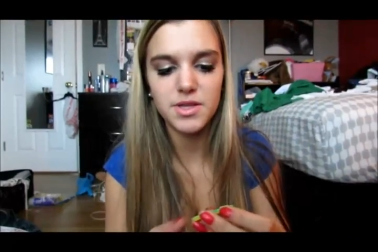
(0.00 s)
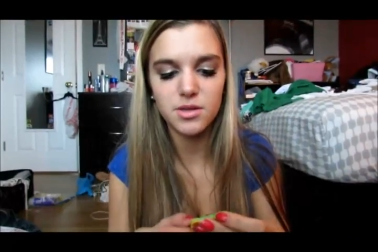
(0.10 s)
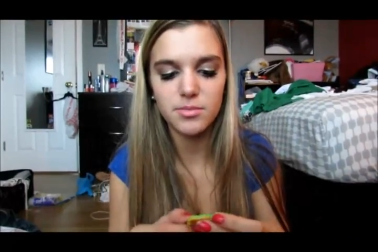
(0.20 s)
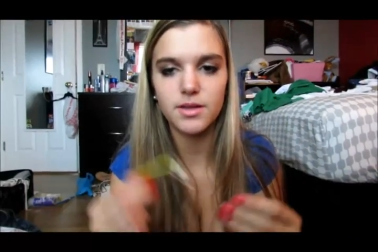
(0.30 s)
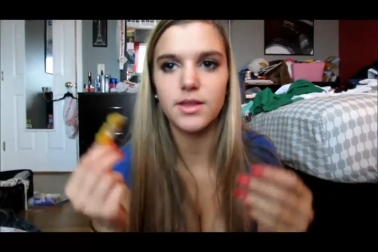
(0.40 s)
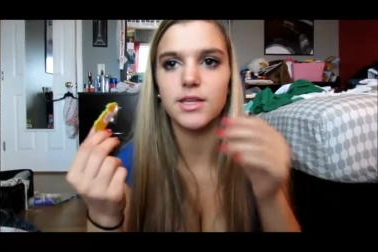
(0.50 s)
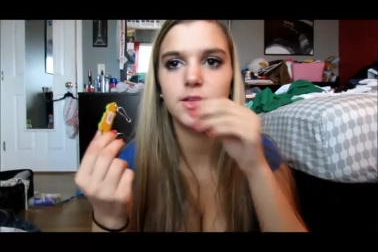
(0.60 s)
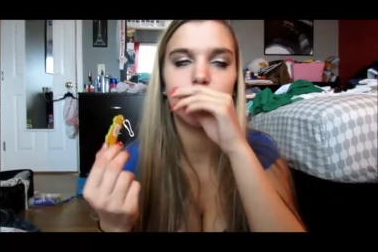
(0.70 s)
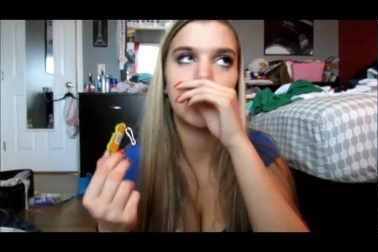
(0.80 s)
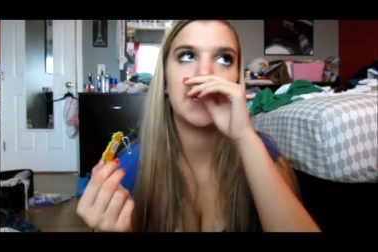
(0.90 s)
put this on my
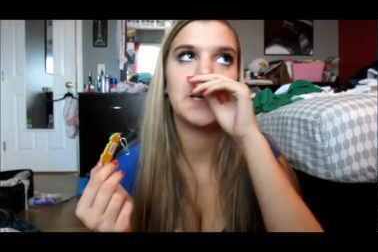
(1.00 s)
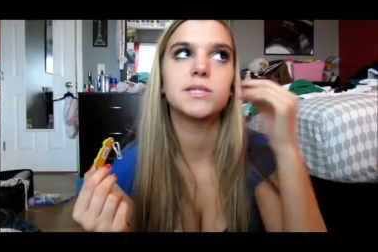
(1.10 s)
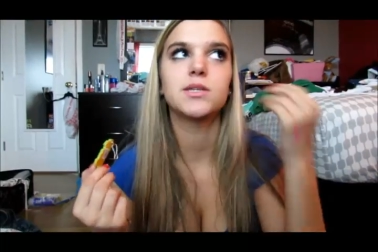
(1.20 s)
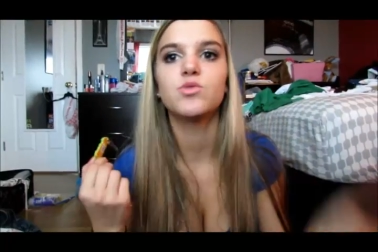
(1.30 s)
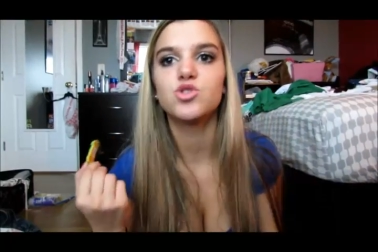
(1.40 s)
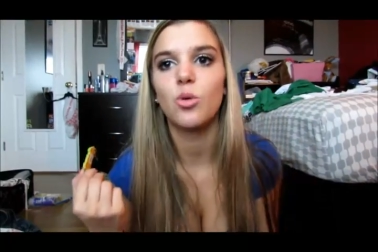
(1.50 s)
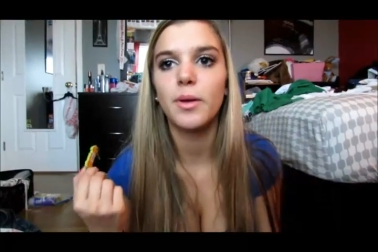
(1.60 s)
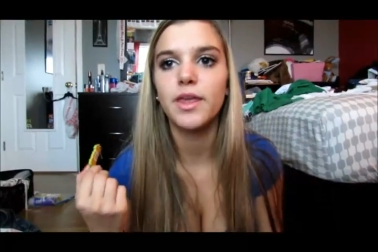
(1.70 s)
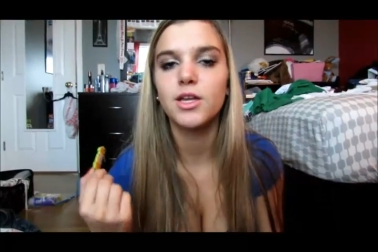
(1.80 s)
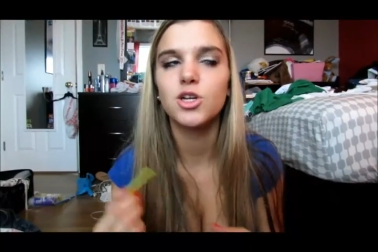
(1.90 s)
lanyard because someone stole
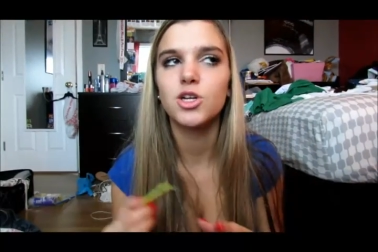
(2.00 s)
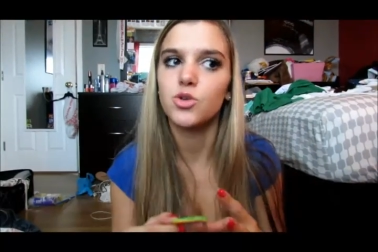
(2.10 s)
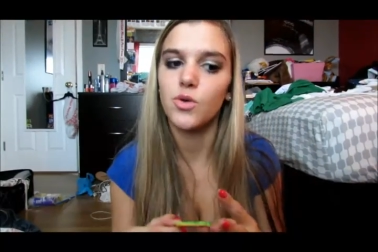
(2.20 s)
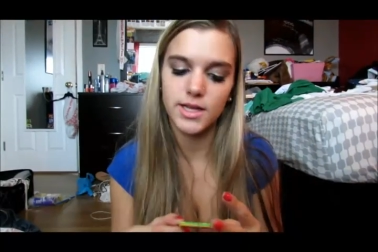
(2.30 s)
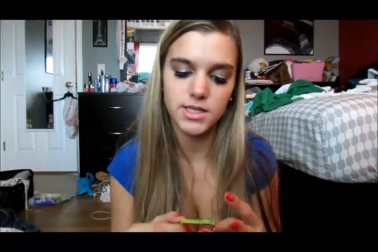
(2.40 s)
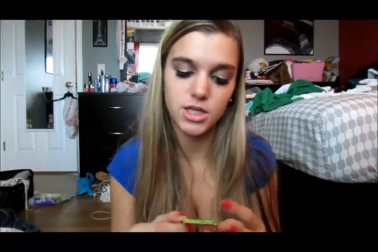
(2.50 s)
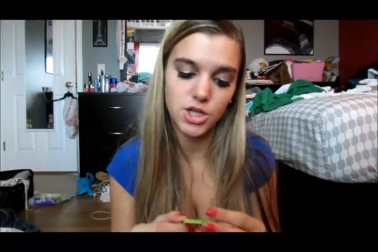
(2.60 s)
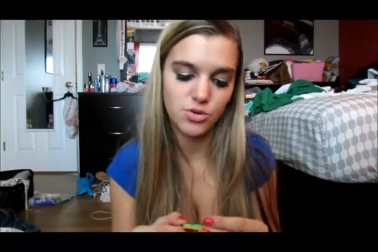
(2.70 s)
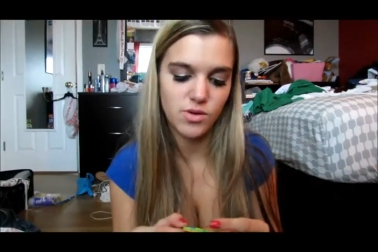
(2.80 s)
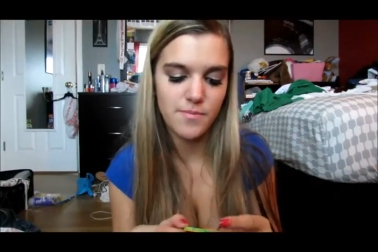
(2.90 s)
my lanyard, so I had to get a
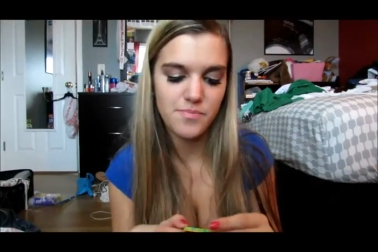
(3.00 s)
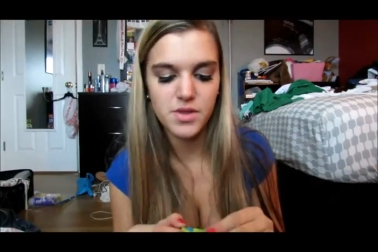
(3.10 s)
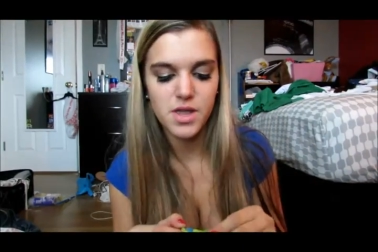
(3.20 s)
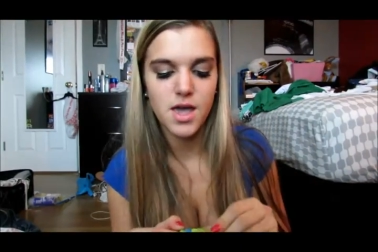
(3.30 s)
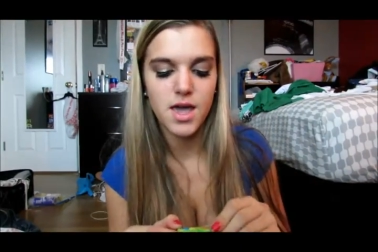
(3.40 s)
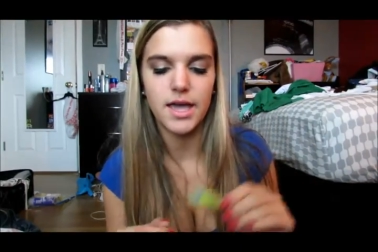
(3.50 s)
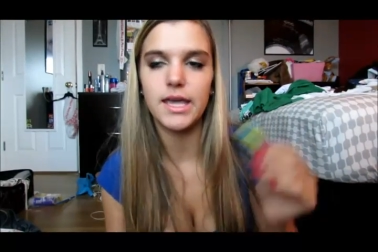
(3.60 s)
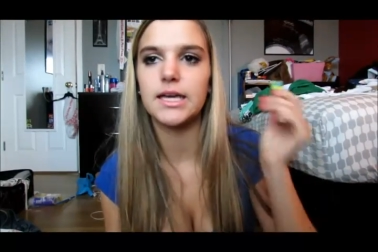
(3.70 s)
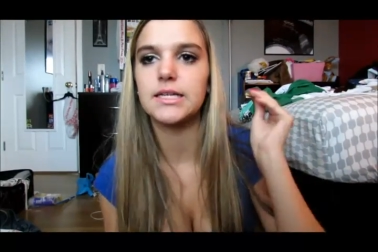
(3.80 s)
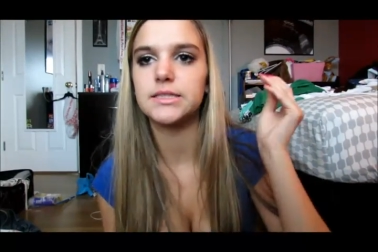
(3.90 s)
new one,
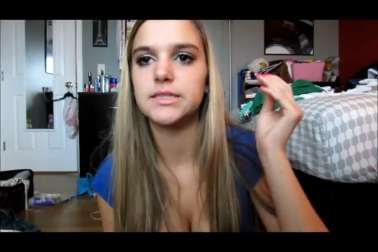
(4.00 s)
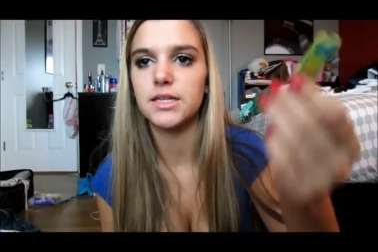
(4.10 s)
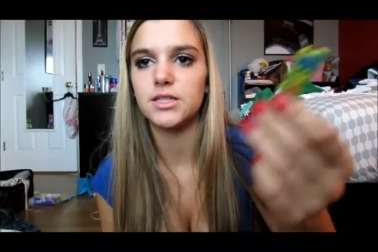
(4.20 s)
and it